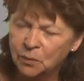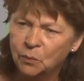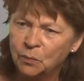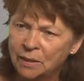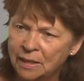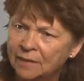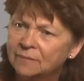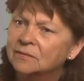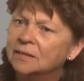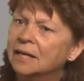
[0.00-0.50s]
but
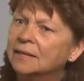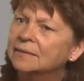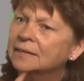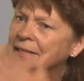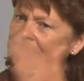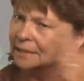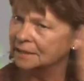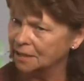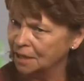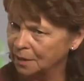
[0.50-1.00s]
we have
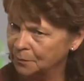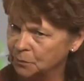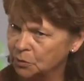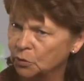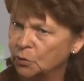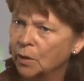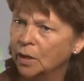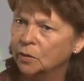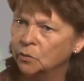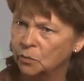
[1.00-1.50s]
nothing in the upper
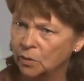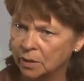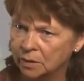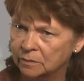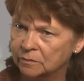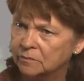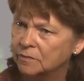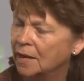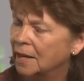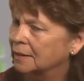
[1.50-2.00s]
Grande
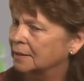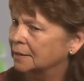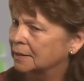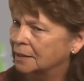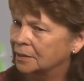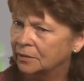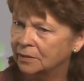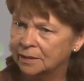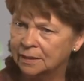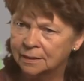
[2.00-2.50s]
Ronde Valley
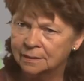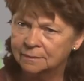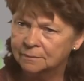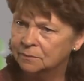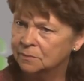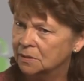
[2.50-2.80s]
area.